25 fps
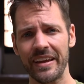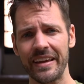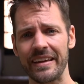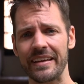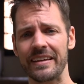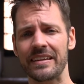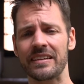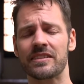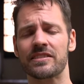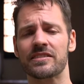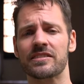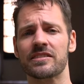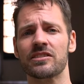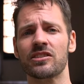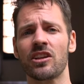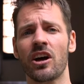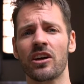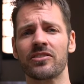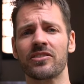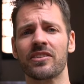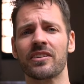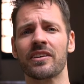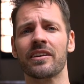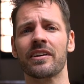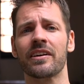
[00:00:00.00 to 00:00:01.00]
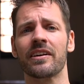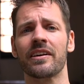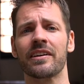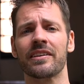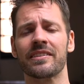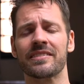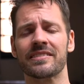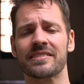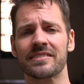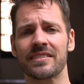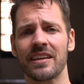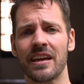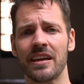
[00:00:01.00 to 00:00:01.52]
It's not the
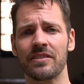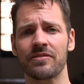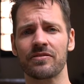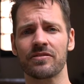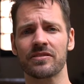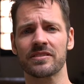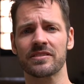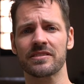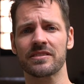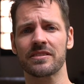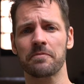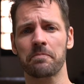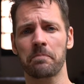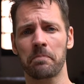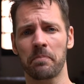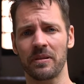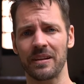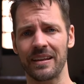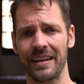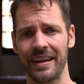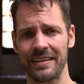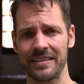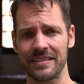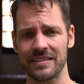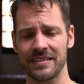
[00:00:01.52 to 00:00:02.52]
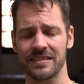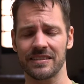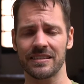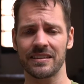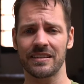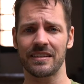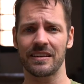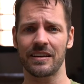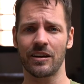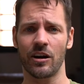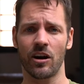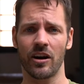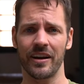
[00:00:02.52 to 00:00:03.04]
safest place
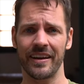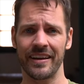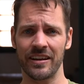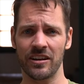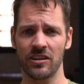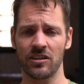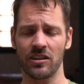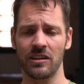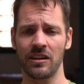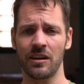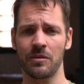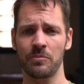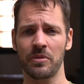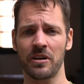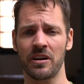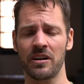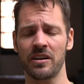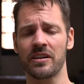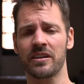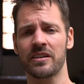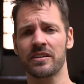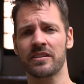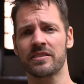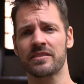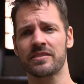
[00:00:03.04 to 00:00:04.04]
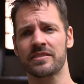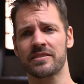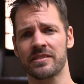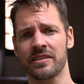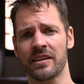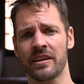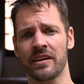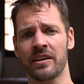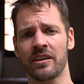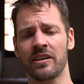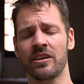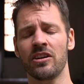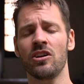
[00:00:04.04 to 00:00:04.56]
in Colombia. It's
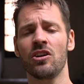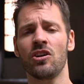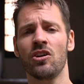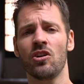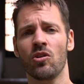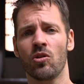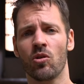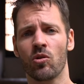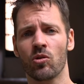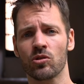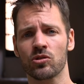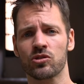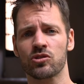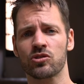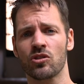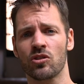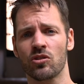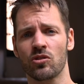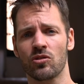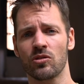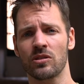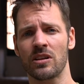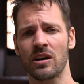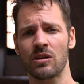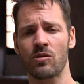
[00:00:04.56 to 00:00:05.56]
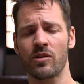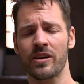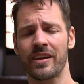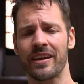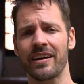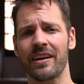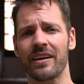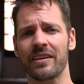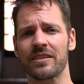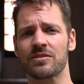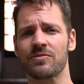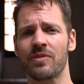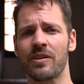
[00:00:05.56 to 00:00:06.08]
also La
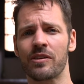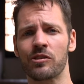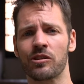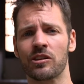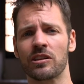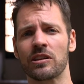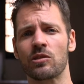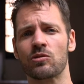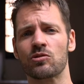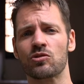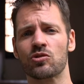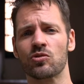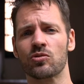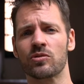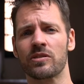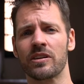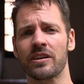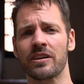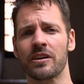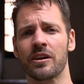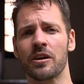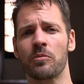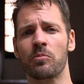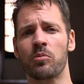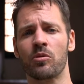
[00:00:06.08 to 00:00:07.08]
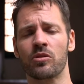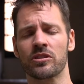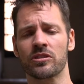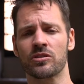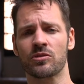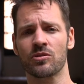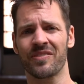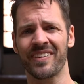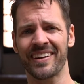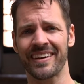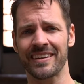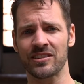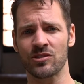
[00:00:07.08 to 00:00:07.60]
Guajira is very close to the border
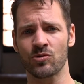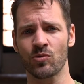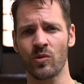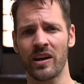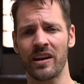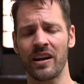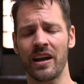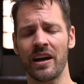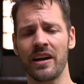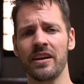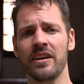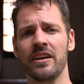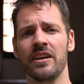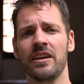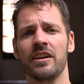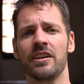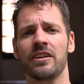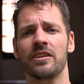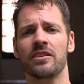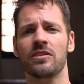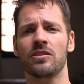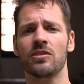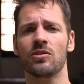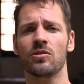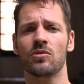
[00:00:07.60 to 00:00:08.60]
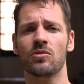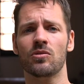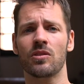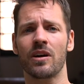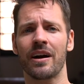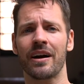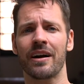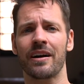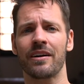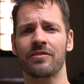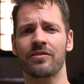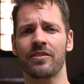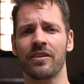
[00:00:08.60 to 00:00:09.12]
to Venezuela. You
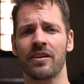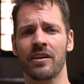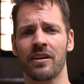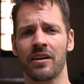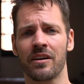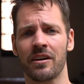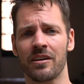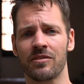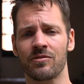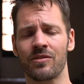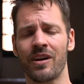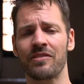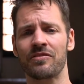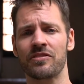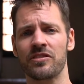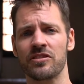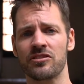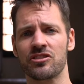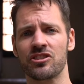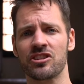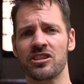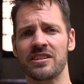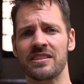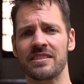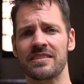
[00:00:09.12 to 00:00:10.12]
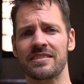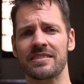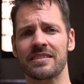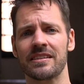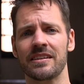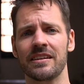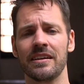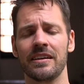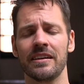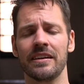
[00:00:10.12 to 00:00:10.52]
have refugees,